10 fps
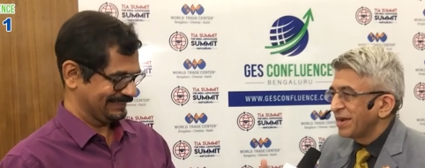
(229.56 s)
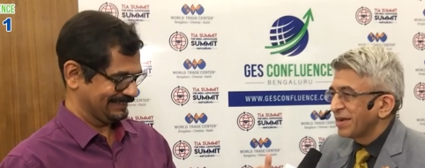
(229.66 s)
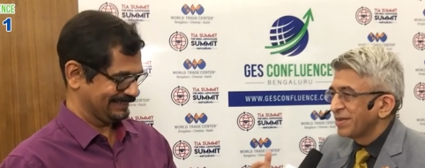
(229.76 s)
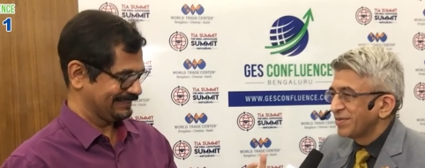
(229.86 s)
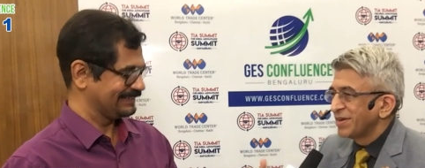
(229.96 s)

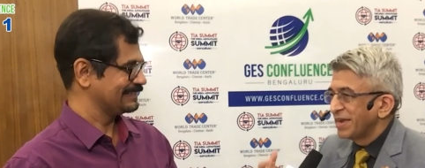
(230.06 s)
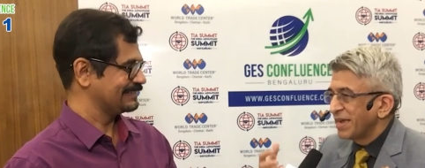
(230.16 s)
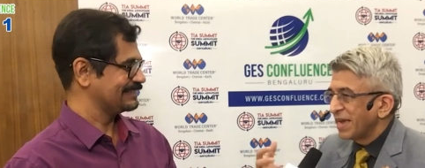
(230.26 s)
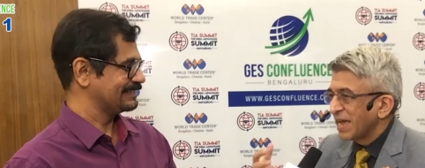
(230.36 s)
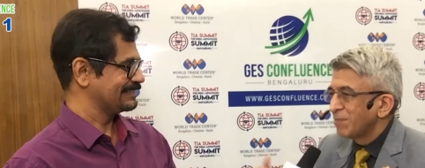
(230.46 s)
Speaker 1: has
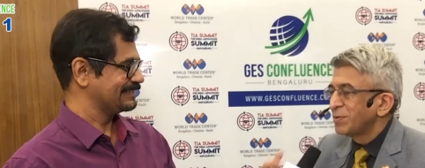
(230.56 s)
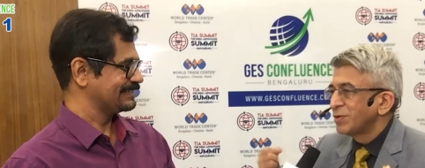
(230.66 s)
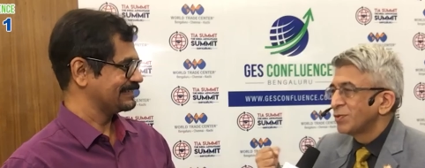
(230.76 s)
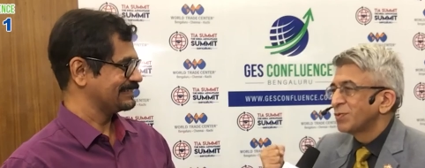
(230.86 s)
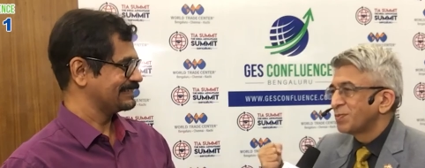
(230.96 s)
really
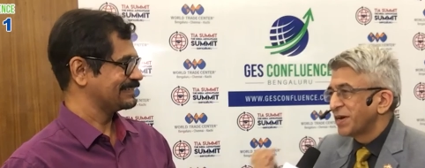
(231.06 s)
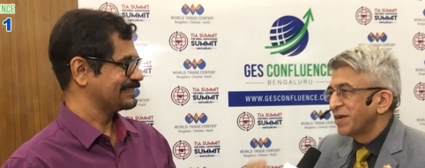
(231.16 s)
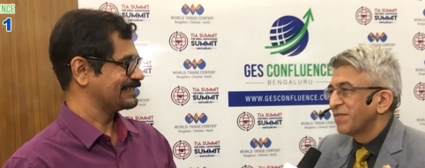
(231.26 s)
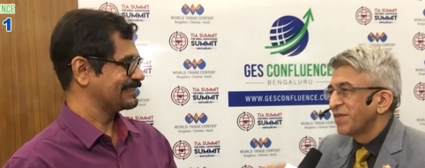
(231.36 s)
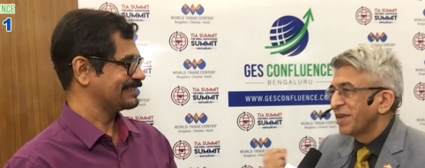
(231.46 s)
helped to
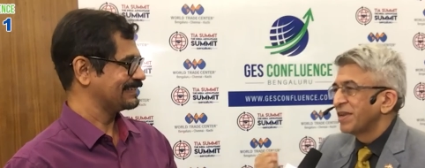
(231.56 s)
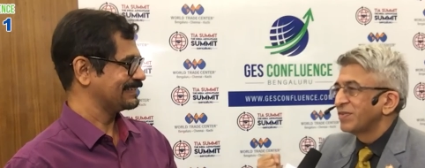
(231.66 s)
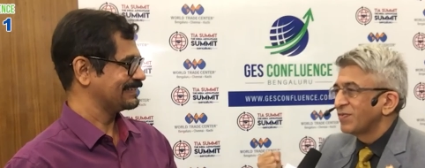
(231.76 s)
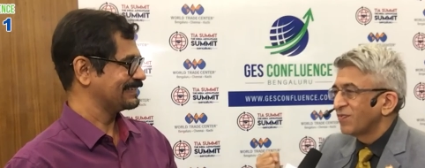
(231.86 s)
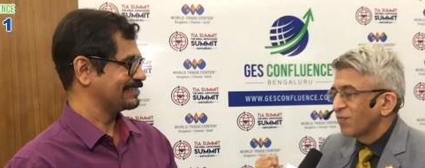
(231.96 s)
spread
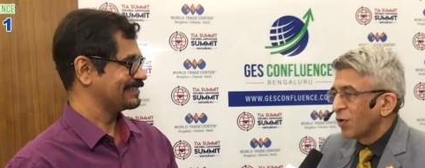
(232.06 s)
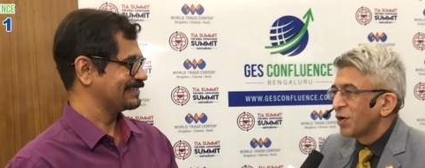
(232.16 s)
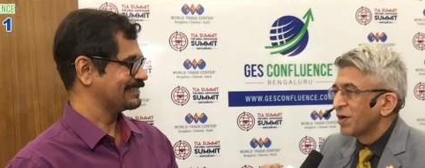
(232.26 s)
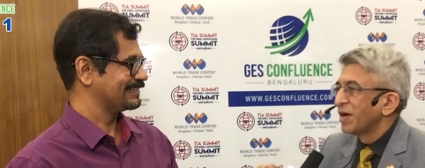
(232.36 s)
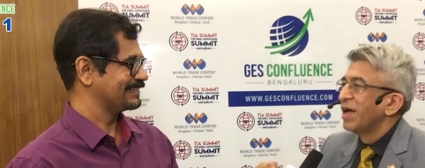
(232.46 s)
awareness
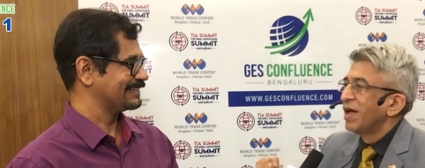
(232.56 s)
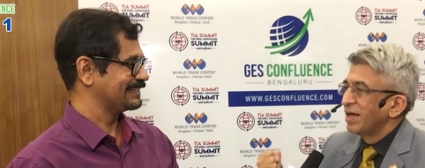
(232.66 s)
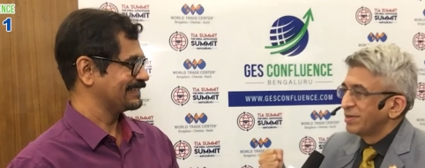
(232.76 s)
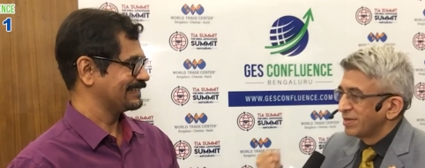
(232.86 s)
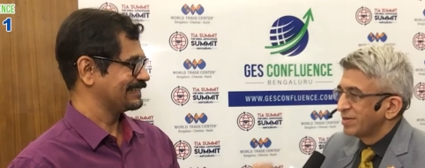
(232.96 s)
for
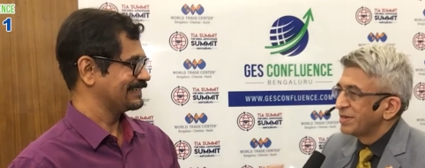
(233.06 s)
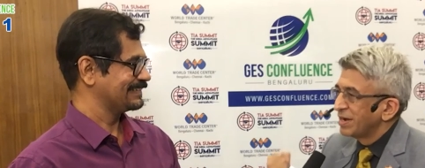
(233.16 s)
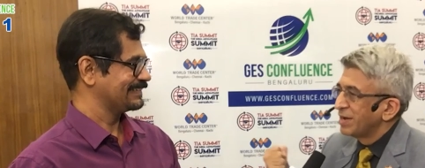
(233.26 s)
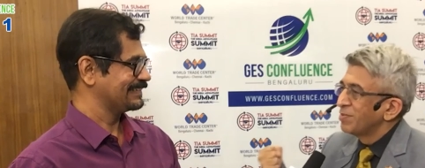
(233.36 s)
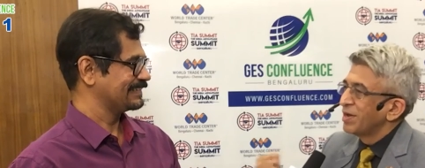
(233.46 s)

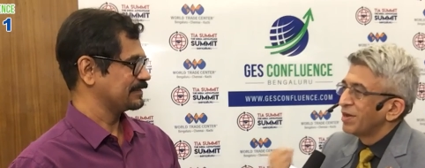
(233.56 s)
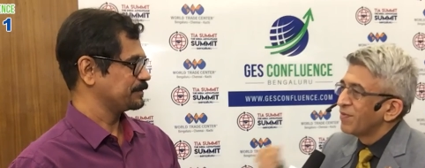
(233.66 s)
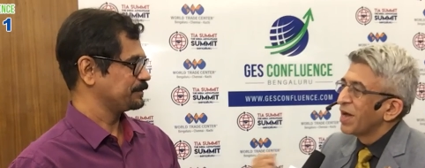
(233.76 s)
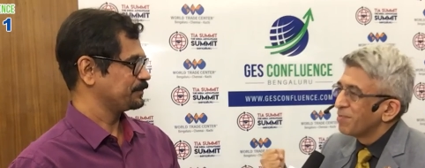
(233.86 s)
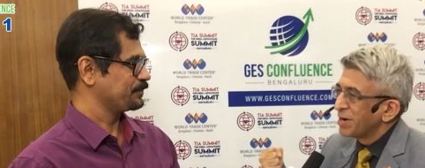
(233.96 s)
sustainable
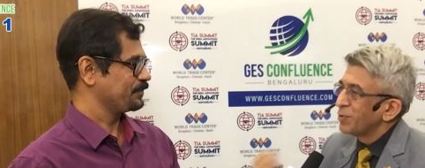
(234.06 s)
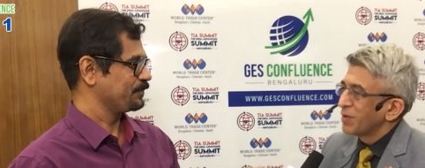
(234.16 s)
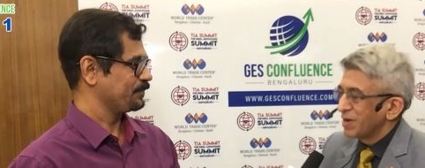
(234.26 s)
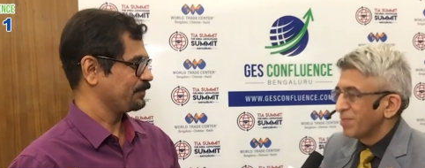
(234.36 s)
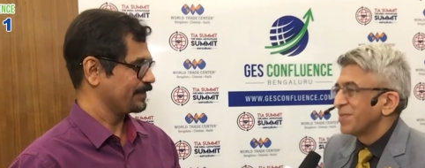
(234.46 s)
environment
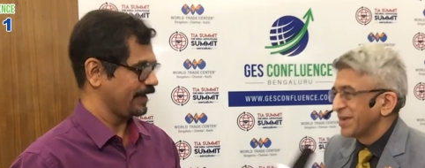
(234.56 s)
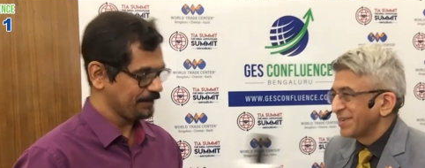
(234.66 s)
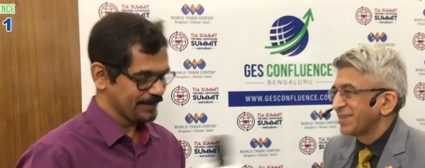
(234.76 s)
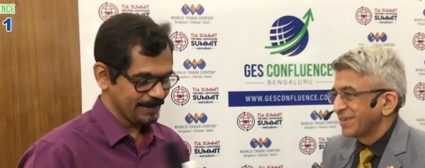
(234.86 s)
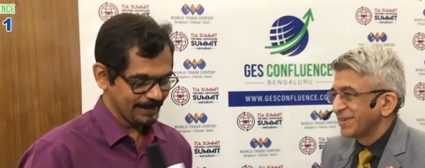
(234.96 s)
development.
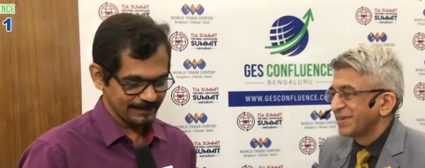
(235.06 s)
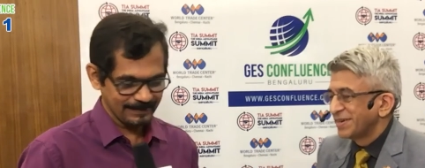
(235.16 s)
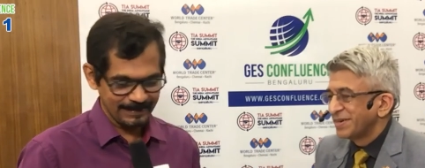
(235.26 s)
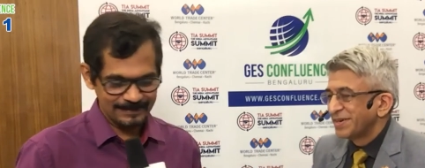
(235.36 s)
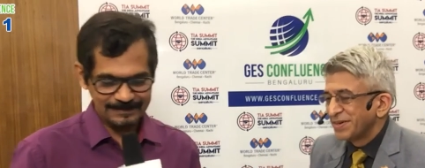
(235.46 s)
Yeah.
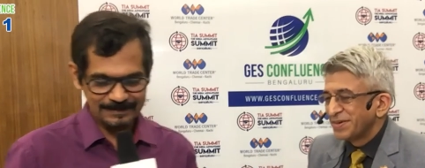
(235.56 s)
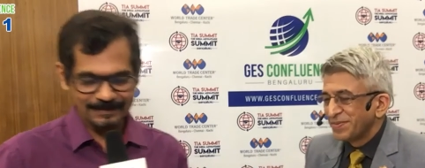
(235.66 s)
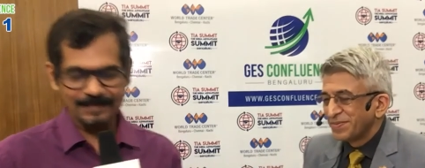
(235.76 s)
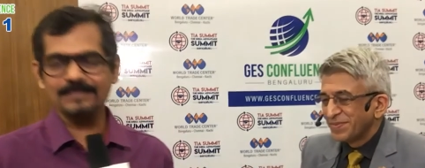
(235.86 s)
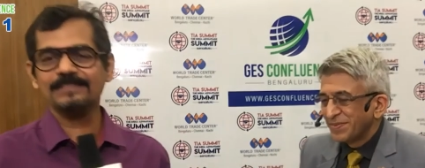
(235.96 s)
Speaker 2: And thanks,
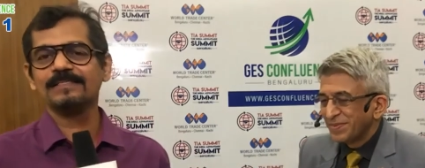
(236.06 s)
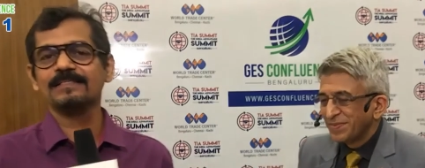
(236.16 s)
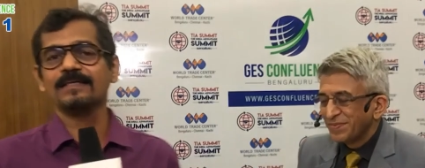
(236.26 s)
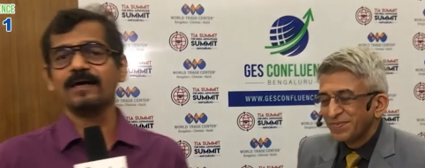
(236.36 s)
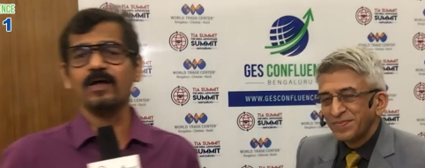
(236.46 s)
Rajesh
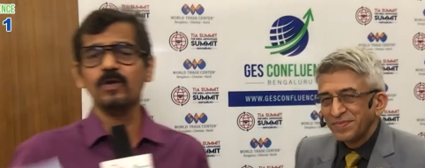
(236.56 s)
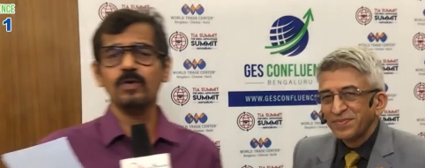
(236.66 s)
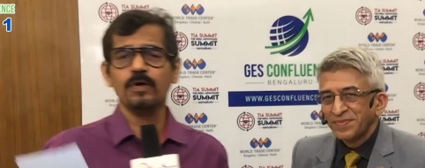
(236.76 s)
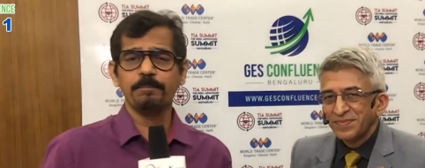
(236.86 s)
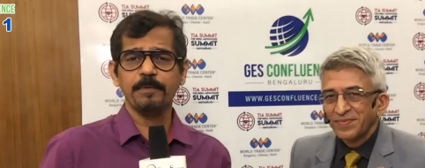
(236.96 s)
Nath.
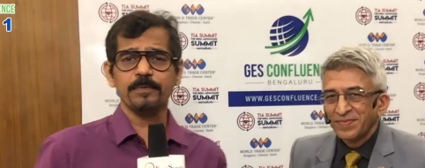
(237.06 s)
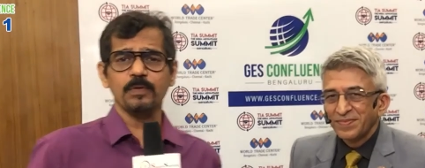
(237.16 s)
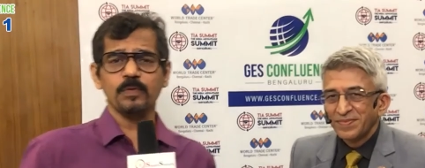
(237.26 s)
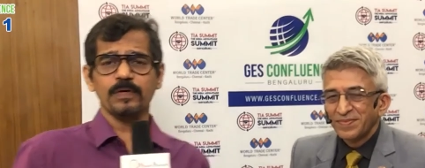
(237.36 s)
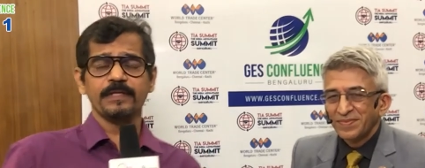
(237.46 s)
All
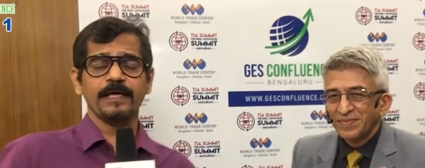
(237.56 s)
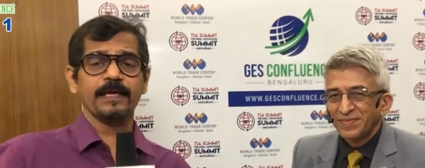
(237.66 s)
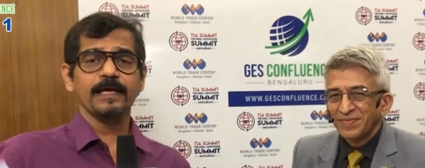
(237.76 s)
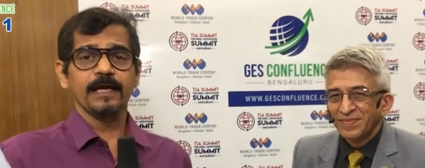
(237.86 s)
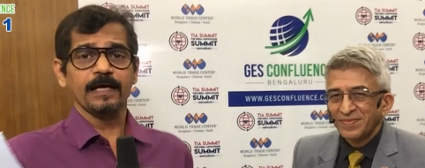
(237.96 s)
people who are
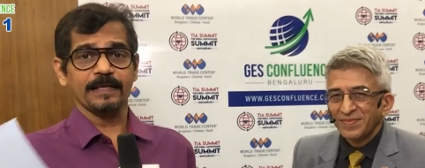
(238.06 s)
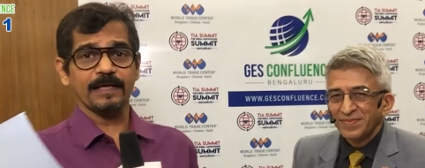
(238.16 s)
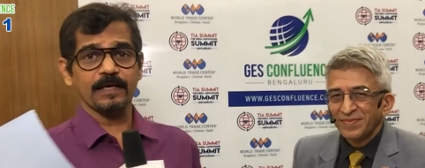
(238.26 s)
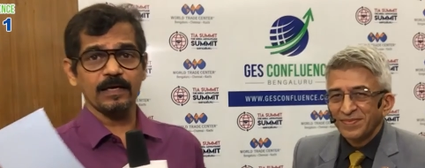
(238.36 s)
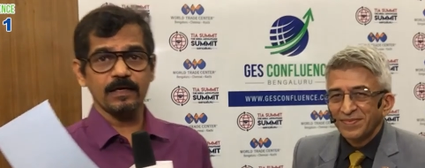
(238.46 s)
there,
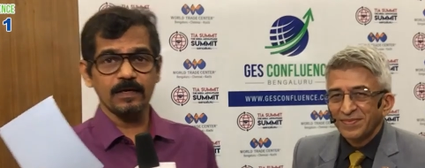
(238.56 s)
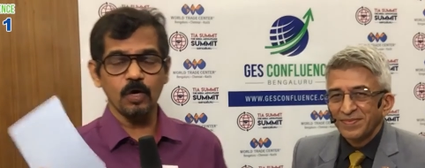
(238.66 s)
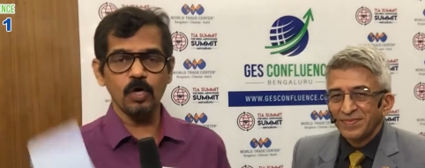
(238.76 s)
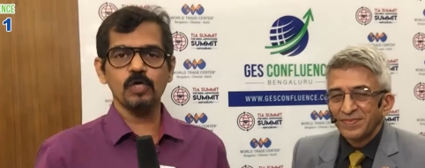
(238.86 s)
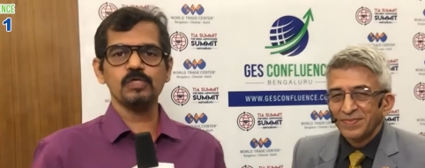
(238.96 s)
they can
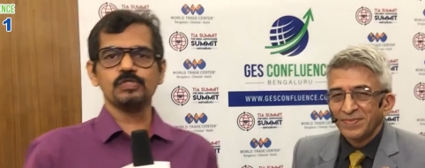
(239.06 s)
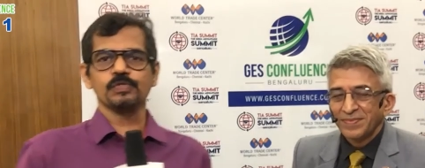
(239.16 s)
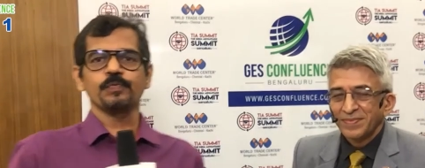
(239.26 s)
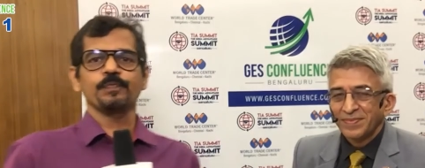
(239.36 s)
log on to